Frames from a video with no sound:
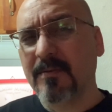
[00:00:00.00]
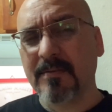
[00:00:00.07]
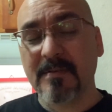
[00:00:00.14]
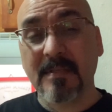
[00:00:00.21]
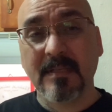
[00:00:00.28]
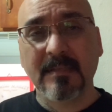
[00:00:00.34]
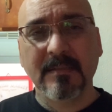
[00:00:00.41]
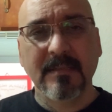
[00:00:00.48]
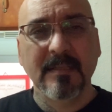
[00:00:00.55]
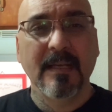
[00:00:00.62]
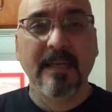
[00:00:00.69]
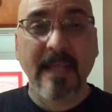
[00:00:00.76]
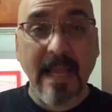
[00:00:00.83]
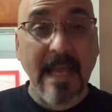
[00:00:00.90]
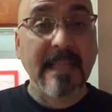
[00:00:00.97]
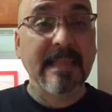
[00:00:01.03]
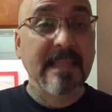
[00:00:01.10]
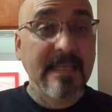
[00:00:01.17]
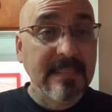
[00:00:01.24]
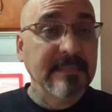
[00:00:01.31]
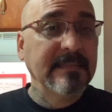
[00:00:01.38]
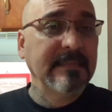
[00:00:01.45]
or 16, and he had
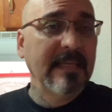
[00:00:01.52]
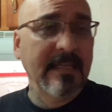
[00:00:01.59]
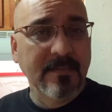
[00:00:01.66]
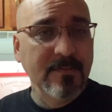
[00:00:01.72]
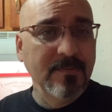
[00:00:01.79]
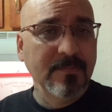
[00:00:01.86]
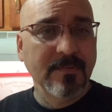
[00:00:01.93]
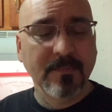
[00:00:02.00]
this tattoo."